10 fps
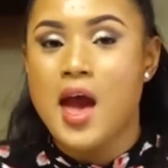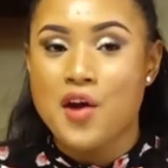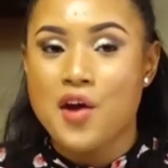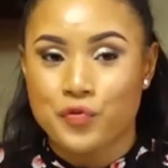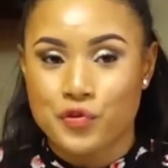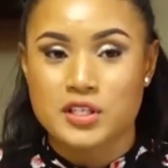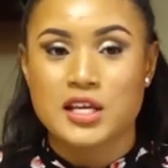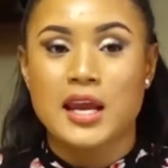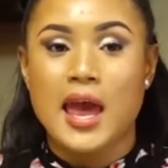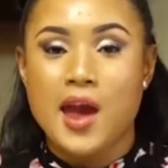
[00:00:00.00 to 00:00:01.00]
effort,
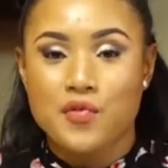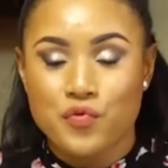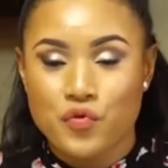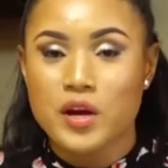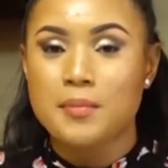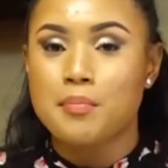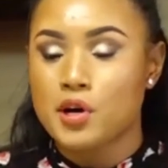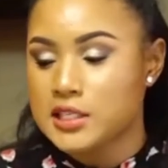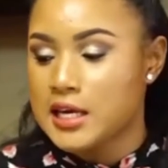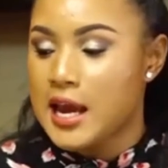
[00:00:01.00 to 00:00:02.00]
that
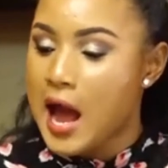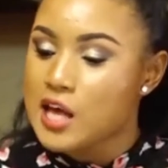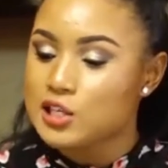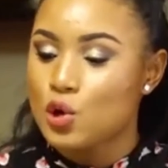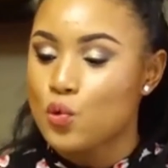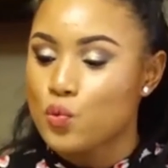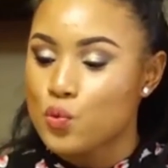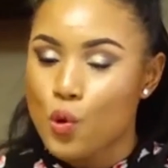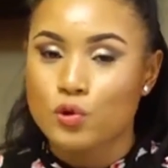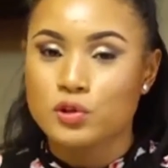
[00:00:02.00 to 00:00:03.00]
everybody has a
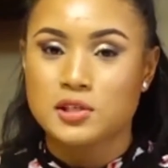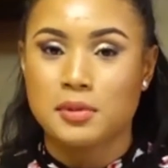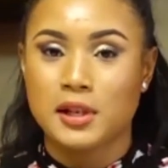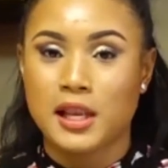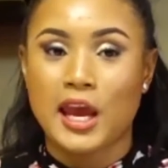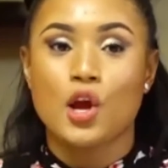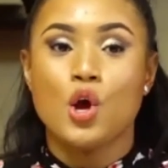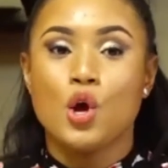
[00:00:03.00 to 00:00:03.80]
role to play,